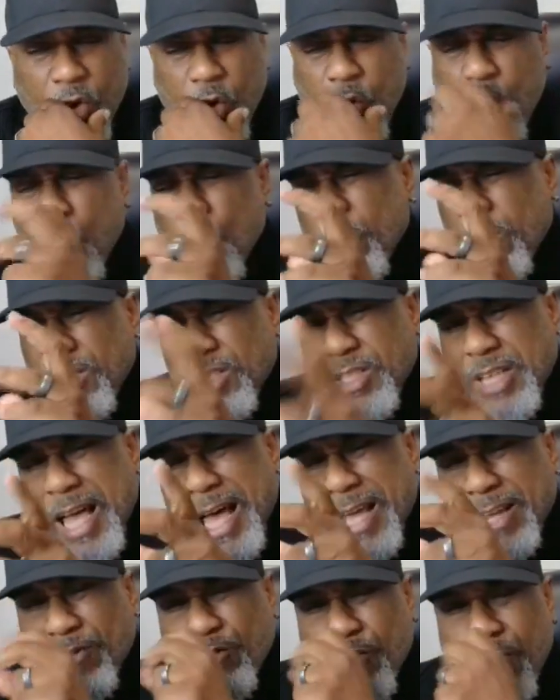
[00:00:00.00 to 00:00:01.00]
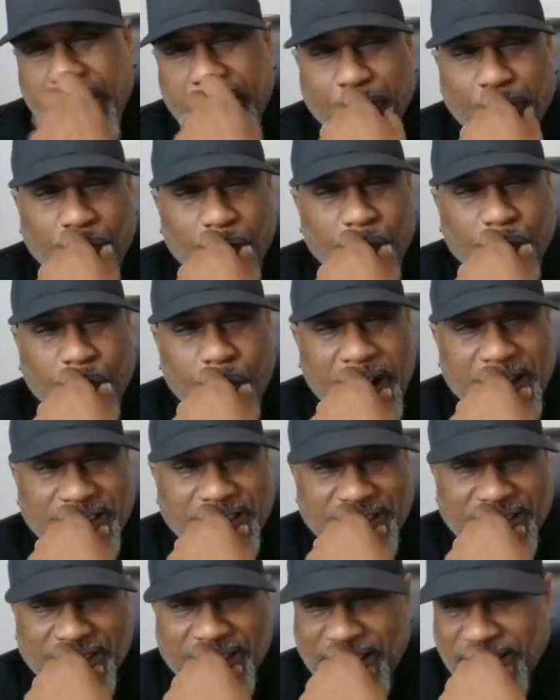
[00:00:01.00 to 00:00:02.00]
Oh, the sidetrack
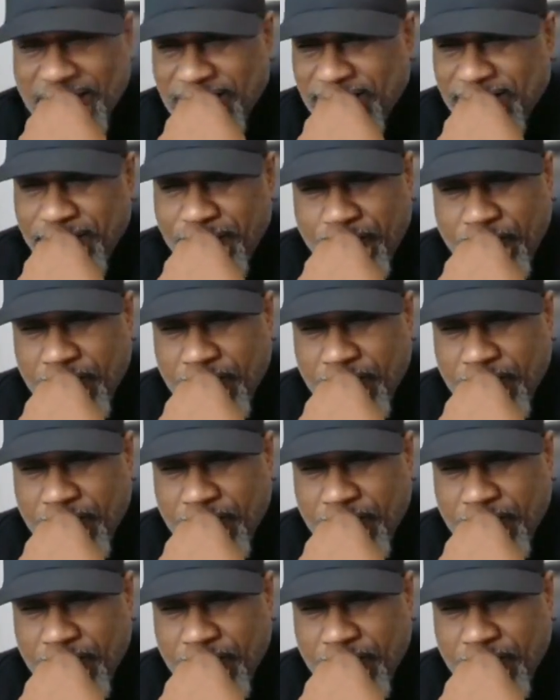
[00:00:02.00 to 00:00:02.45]
procrastinator.